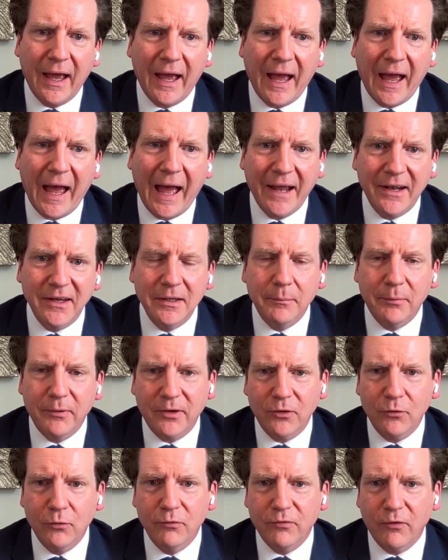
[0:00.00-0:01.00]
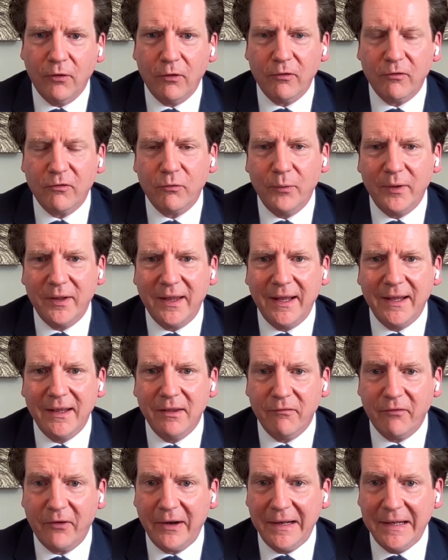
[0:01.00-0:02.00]
anybody who falls within the
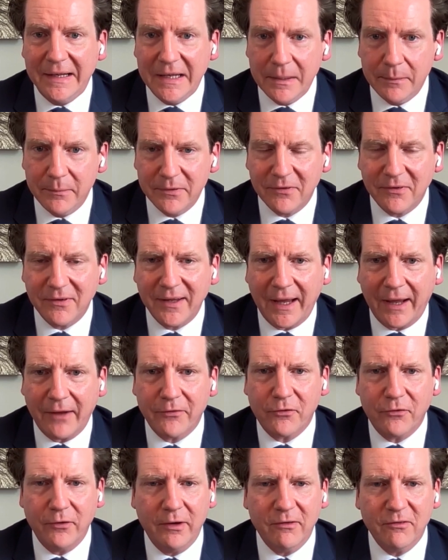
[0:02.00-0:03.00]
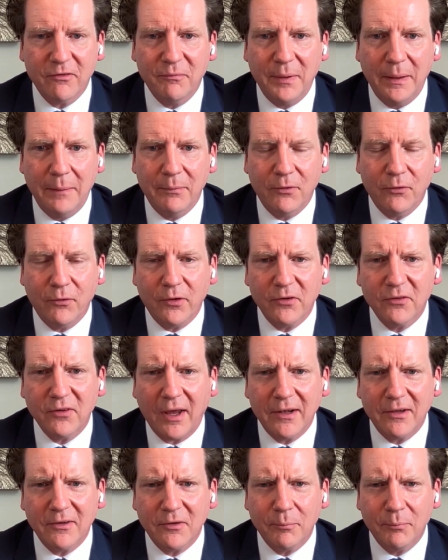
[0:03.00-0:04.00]
very limited categories of people who are
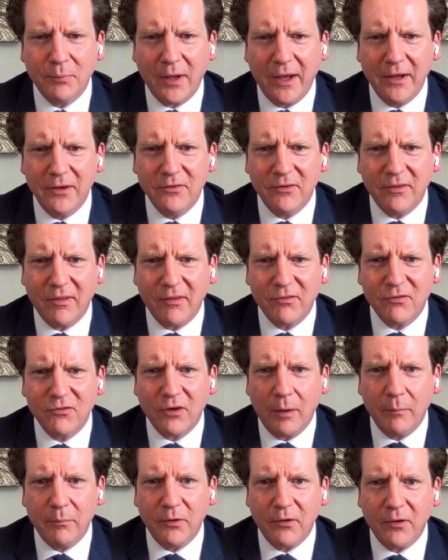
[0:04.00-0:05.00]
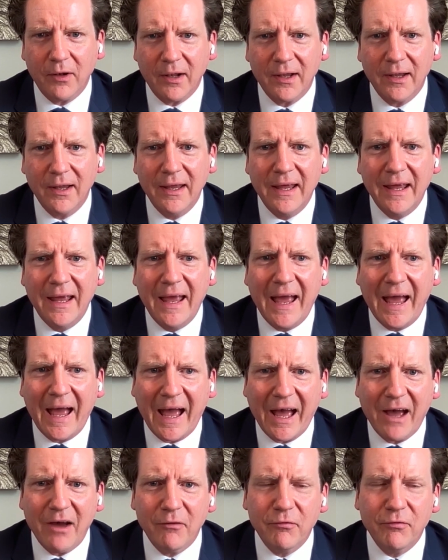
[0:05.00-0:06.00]
entitled to apply to this tribunal
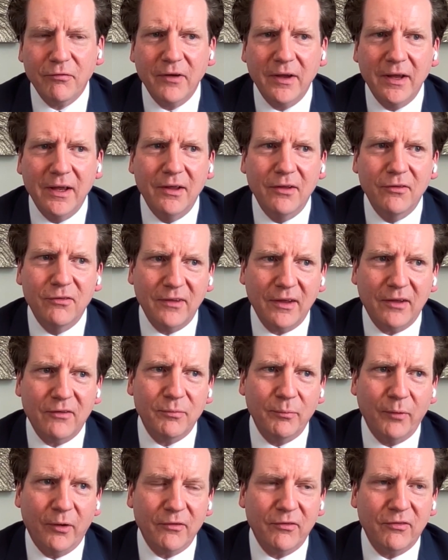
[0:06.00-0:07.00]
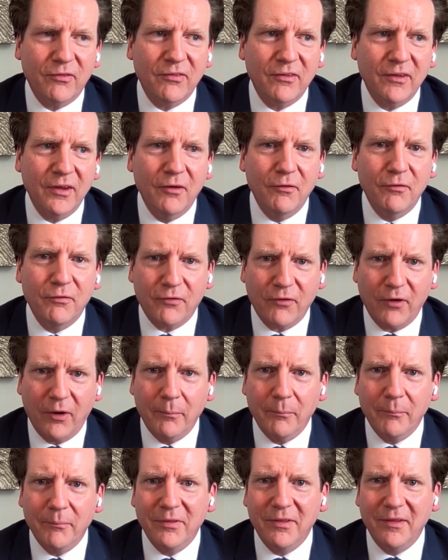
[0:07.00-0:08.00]
have 6 months
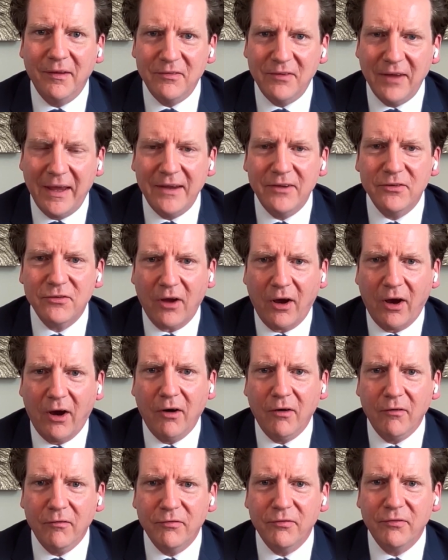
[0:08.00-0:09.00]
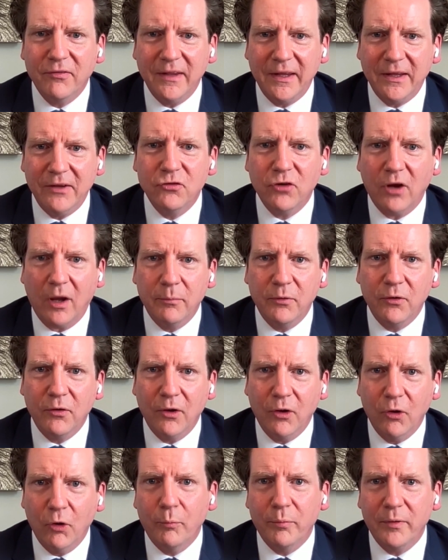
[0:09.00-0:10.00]
from the date of the
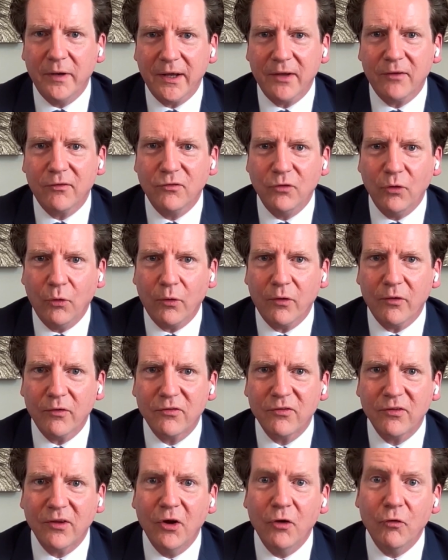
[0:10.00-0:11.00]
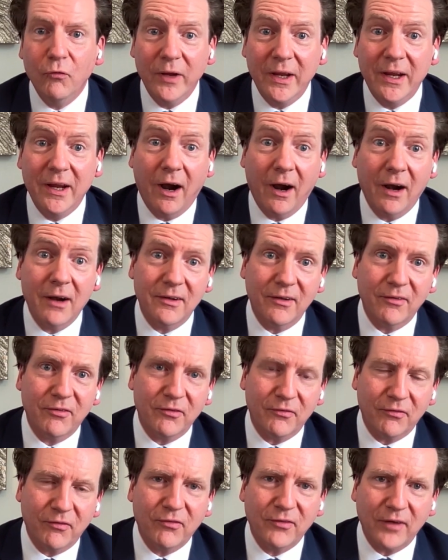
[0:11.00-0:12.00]
tribunal opening its doors, regardless
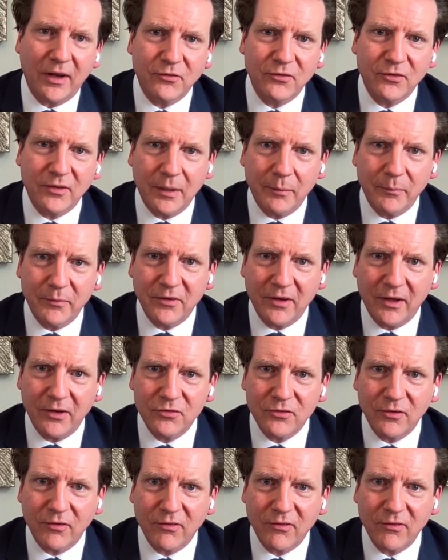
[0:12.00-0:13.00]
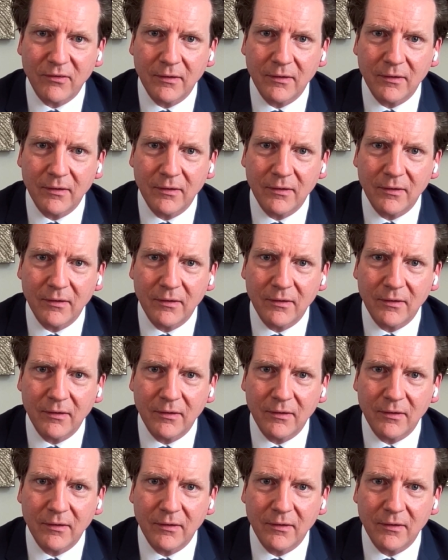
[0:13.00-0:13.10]
of the statute of limitations.